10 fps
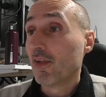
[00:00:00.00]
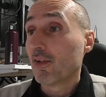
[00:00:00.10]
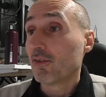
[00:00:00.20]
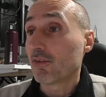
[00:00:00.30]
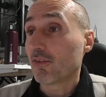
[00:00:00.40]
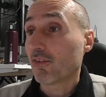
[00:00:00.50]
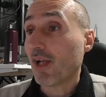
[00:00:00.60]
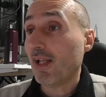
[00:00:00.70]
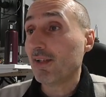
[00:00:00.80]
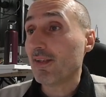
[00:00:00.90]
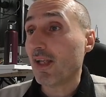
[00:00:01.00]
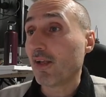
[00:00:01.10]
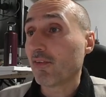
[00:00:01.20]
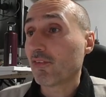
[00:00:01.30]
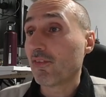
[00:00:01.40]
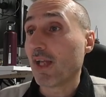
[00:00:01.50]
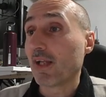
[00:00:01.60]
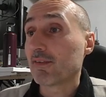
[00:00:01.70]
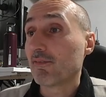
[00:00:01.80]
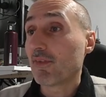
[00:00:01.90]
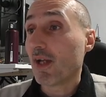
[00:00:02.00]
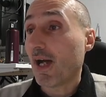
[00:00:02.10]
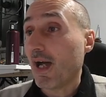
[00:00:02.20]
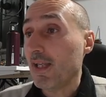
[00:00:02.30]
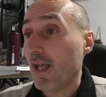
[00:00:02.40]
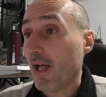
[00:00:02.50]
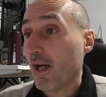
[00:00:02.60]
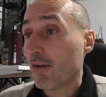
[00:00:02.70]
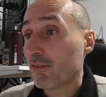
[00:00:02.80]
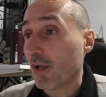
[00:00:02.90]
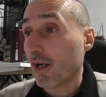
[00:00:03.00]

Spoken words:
the result is that I have